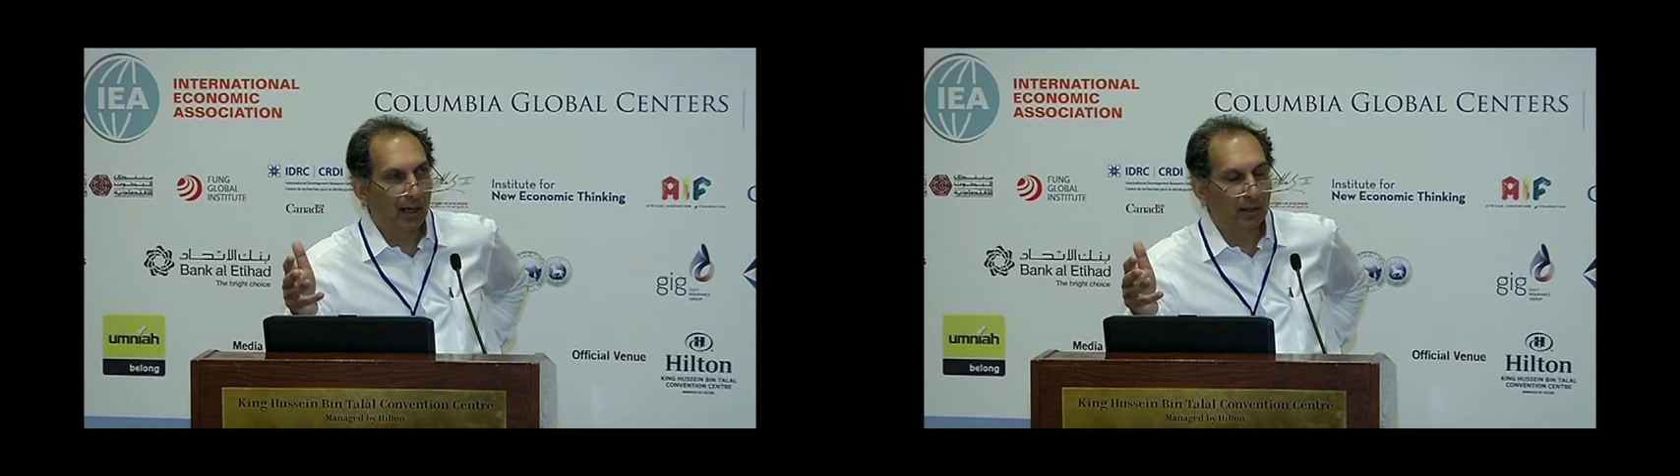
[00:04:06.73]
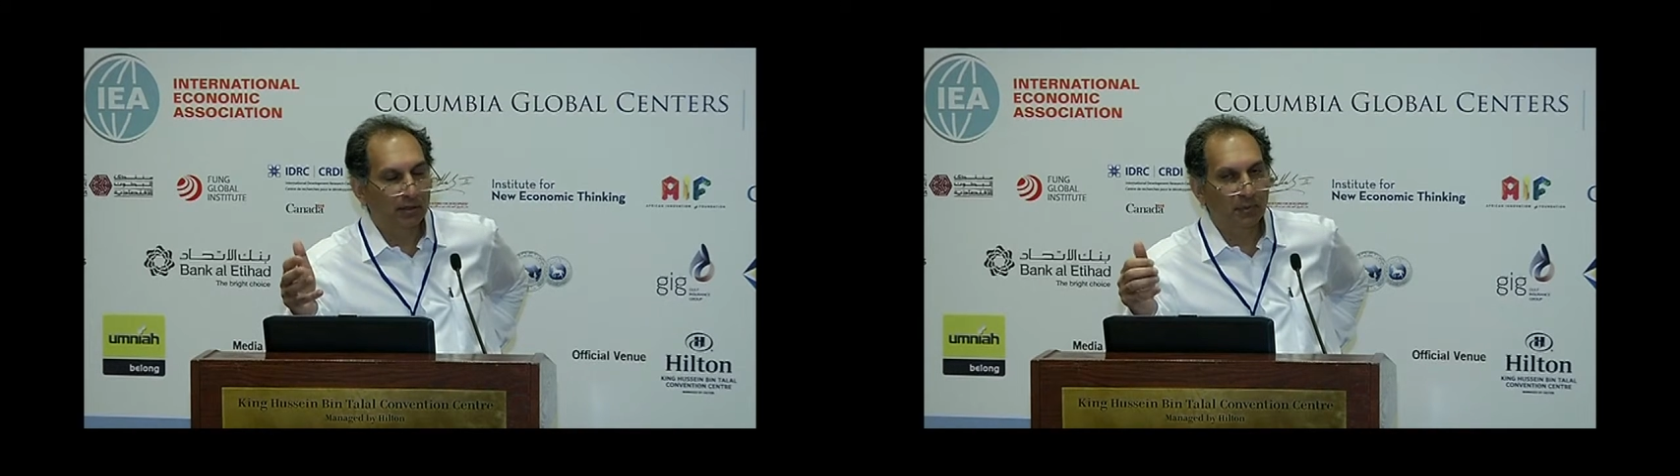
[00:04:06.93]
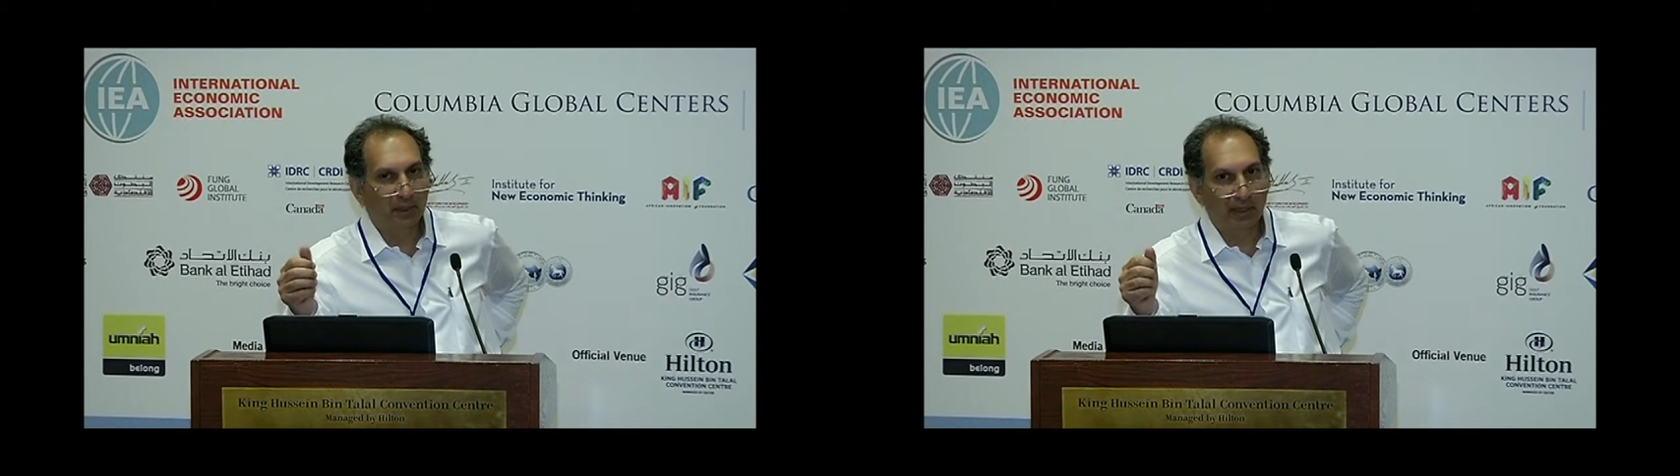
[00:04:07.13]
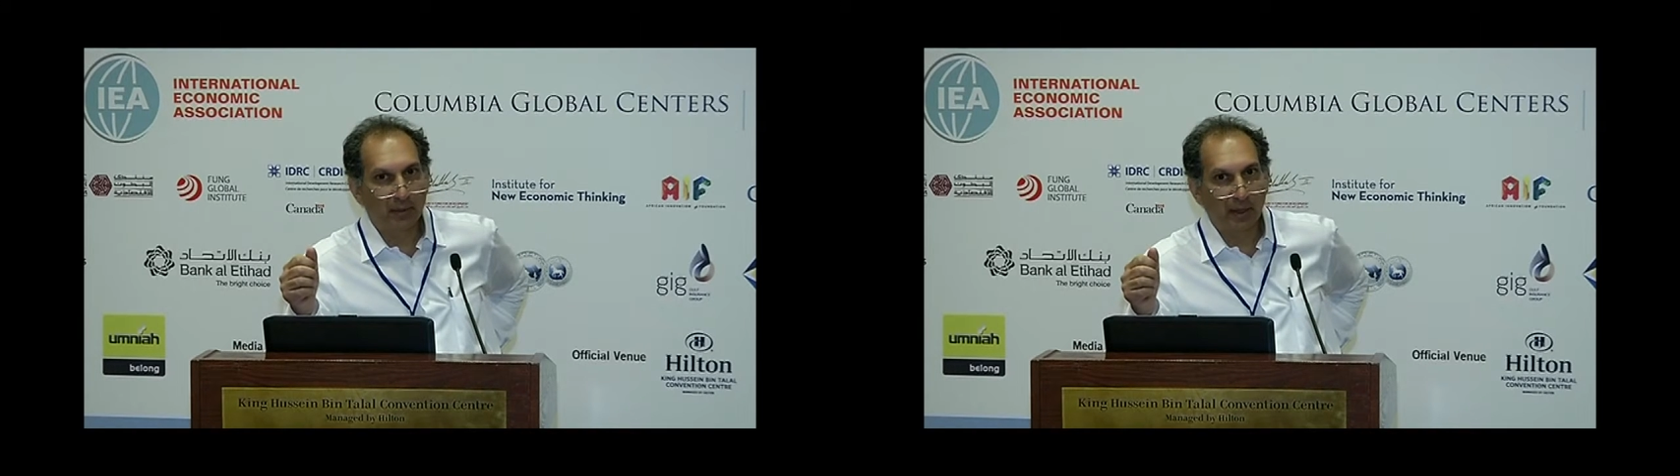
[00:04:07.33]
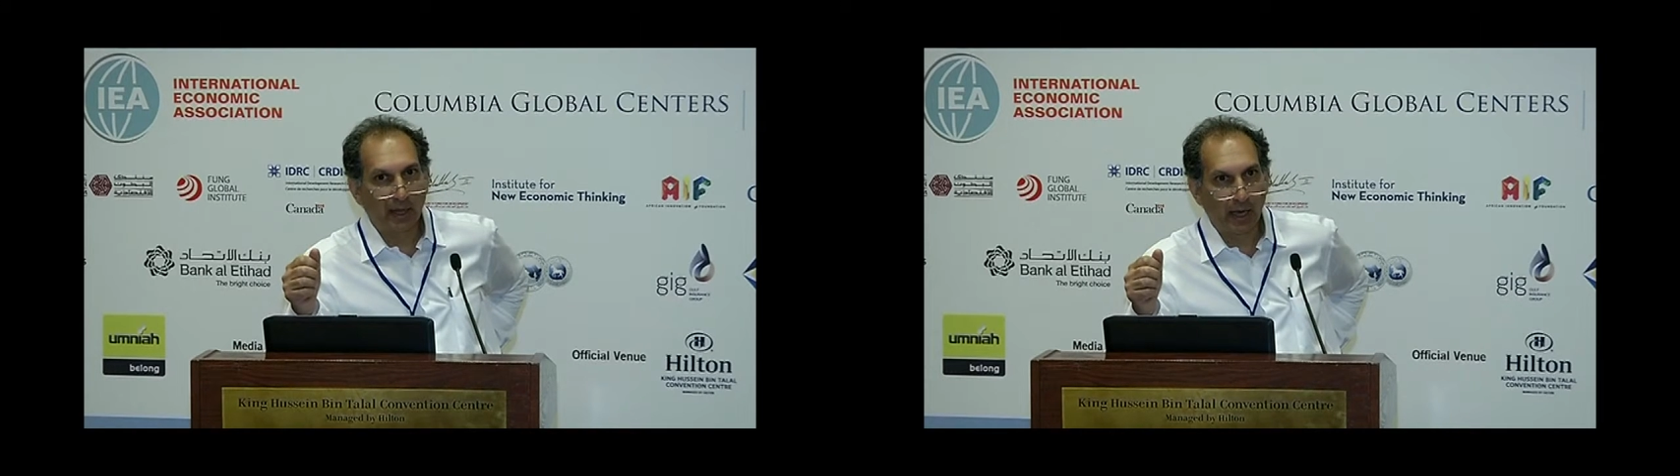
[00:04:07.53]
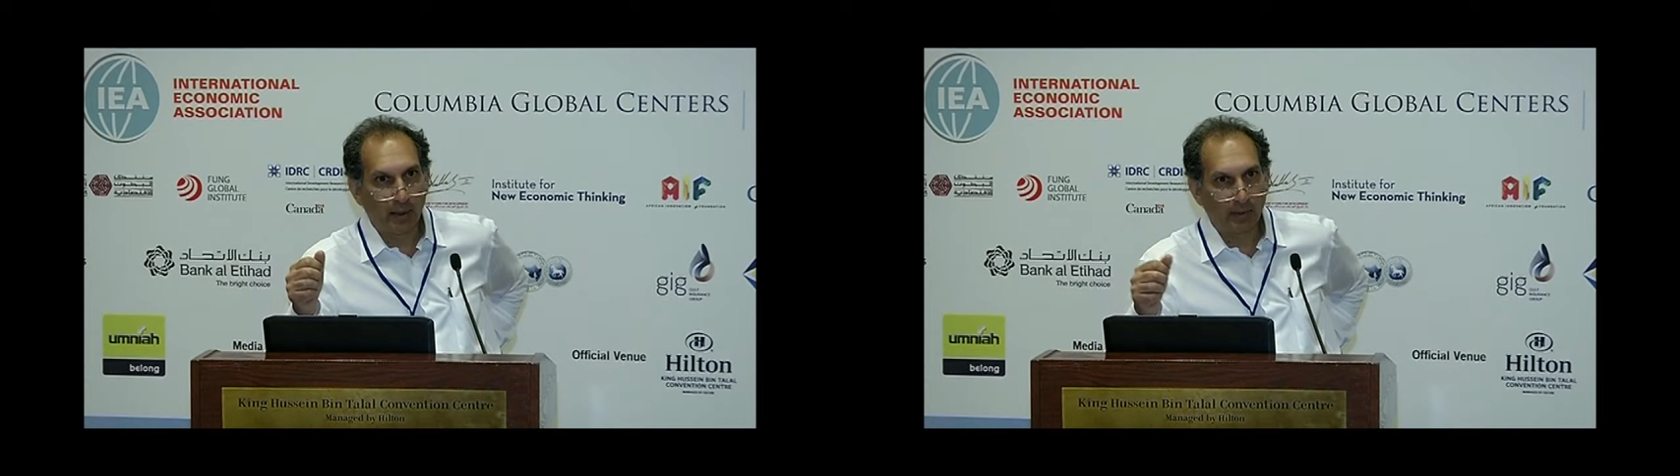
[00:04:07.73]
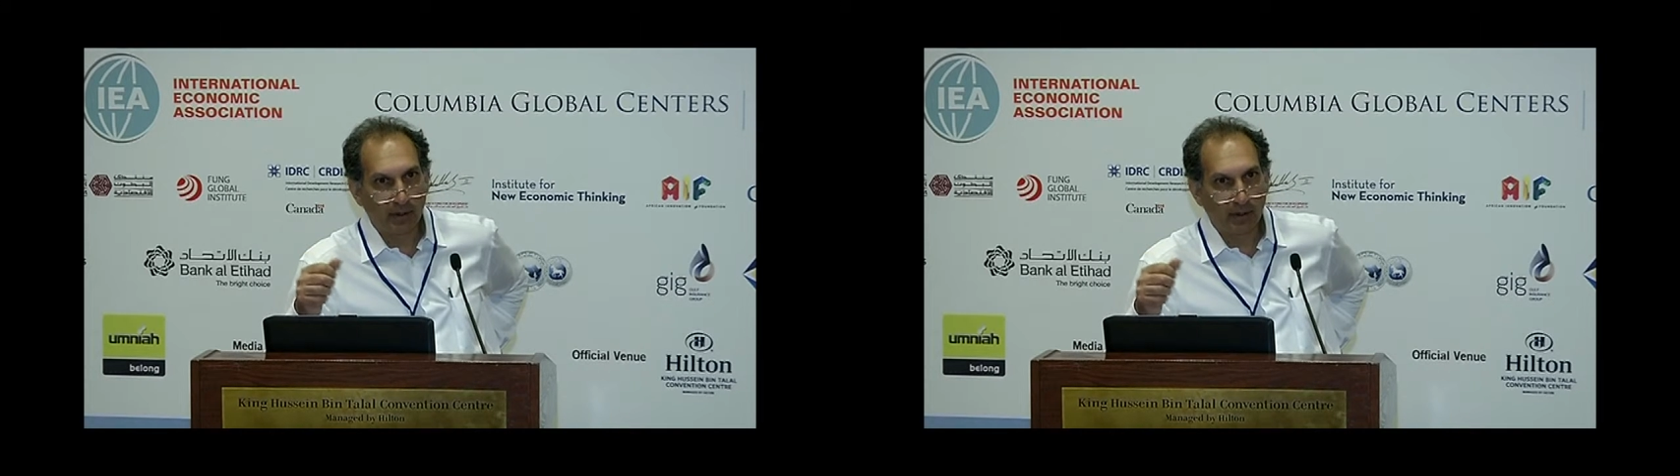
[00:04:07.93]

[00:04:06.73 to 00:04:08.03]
ultimately became